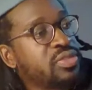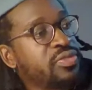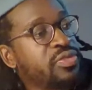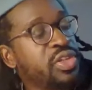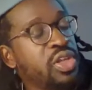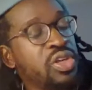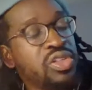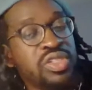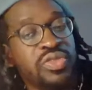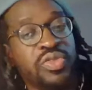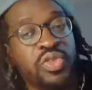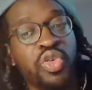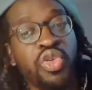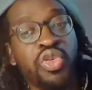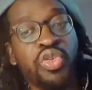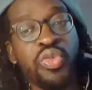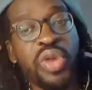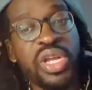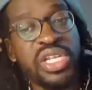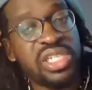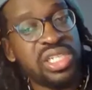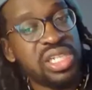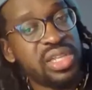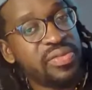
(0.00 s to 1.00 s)
for those of you who are
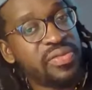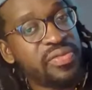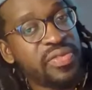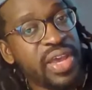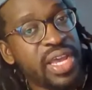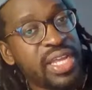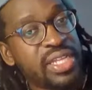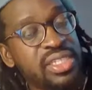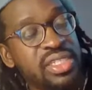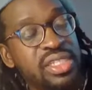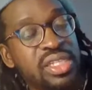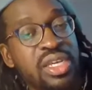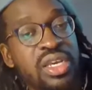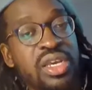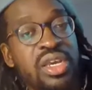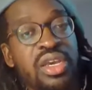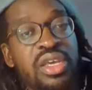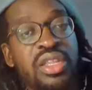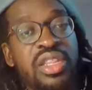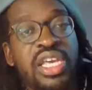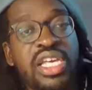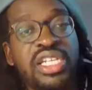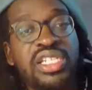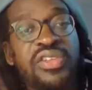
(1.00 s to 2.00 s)
wrestling fans,
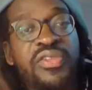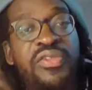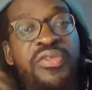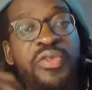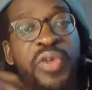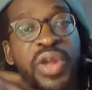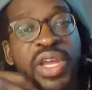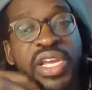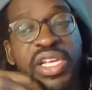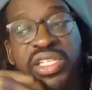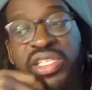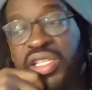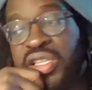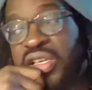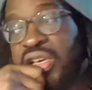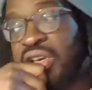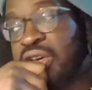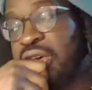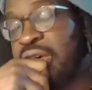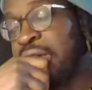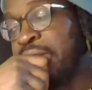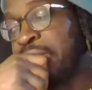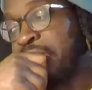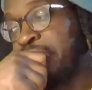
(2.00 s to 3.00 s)
there's a phrase
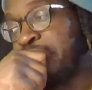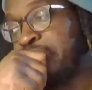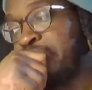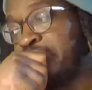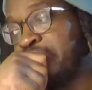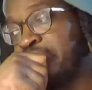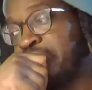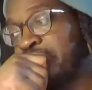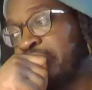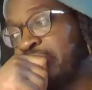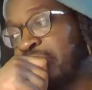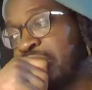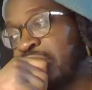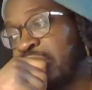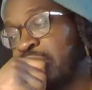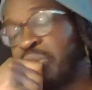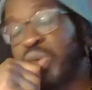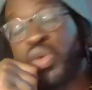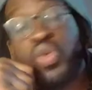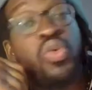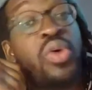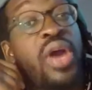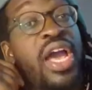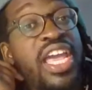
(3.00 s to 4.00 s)
that
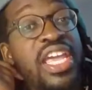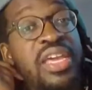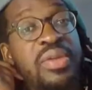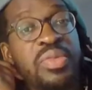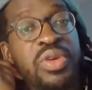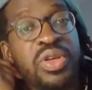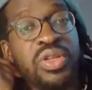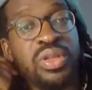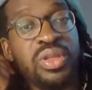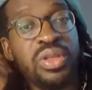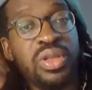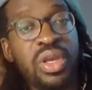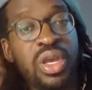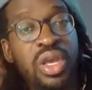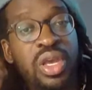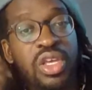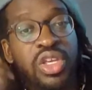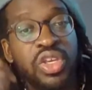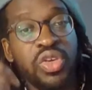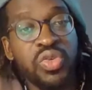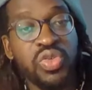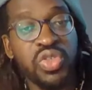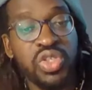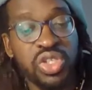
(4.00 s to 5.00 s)
Paul Heyman
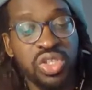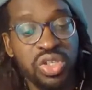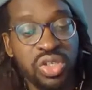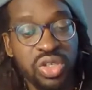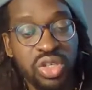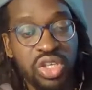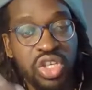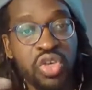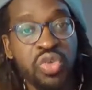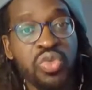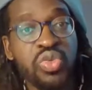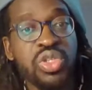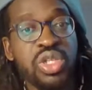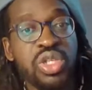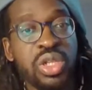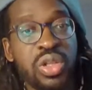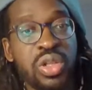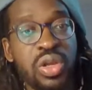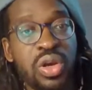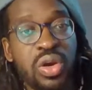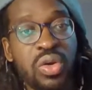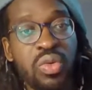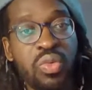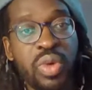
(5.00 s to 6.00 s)
used to use a
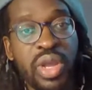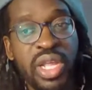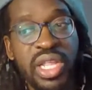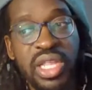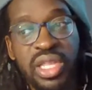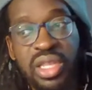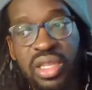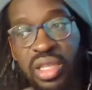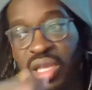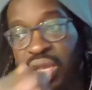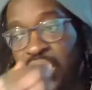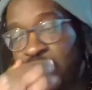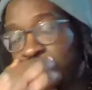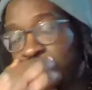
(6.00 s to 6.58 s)
lot when